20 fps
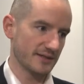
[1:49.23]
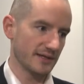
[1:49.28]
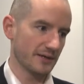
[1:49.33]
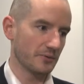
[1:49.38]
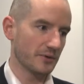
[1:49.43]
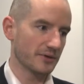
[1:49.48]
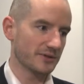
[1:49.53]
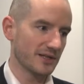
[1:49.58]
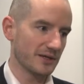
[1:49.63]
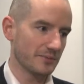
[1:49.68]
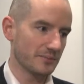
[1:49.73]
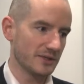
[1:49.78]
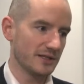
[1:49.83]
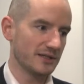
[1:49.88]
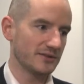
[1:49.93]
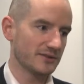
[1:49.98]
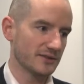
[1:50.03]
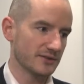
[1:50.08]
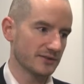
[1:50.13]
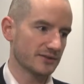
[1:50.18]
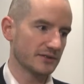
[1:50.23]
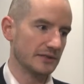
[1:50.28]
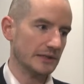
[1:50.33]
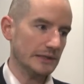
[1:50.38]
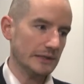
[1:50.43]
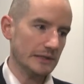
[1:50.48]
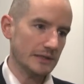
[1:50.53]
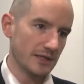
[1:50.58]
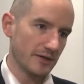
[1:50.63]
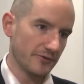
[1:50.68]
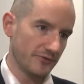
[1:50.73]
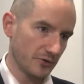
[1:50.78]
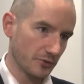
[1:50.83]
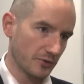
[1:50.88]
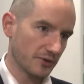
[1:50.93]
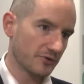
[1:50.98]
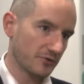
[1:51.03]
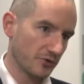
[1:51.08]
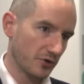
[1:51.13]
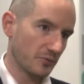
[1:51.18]
Now what that means is, if
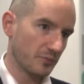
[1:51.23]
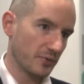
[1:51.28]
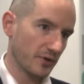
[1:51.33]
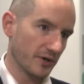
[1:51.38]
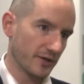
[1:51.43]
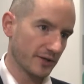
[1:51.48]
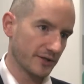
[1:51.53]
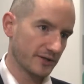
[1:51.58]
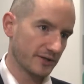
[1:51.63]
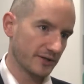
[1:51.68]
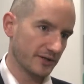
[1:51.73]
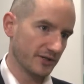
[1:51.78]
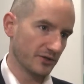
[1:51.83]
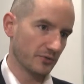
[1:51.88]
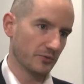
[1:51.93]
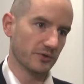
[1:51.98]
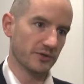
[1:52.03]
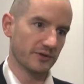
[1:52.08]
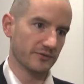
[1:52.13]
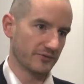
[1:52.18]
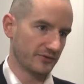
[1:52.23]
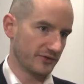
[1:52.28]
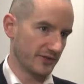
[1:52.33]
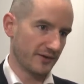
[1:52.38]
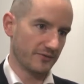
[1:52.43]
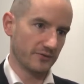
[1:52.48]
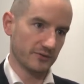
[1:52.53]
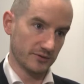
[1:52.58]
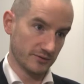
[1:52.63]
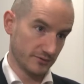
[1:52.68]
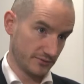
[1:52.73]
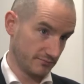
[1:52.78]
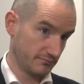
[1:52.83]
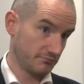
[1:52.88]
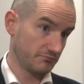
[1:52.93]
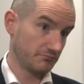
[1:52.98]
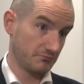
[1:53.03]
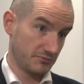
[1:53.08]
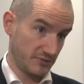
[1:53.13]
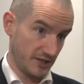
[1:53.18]
you're in Croke Park and you're one of several
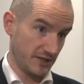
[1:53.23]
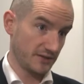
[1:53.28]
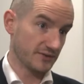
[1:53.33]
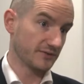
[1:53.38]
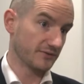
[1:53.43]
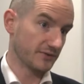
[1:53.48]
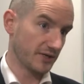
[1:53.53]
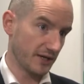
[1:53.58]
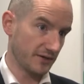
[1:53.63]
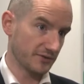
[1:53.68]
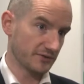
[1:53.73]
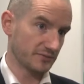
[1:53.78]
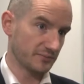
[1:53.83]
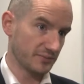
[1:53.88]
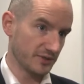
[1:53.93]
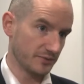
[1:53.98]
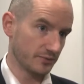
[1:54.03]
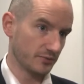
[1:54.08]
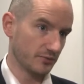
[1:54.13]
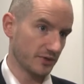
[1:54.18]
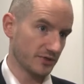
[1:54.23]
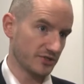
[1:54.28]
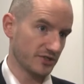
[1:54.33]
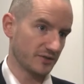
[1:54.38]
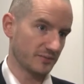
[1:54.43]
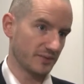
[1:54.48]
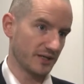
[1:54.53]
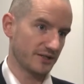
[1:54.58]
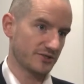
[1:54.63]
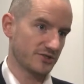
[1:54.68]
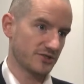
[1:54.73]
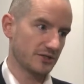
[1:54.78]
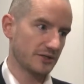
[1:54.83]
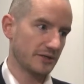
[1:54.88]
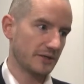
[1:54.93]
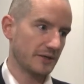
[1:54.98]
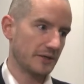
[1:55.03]
tens of thousands of people watching a match,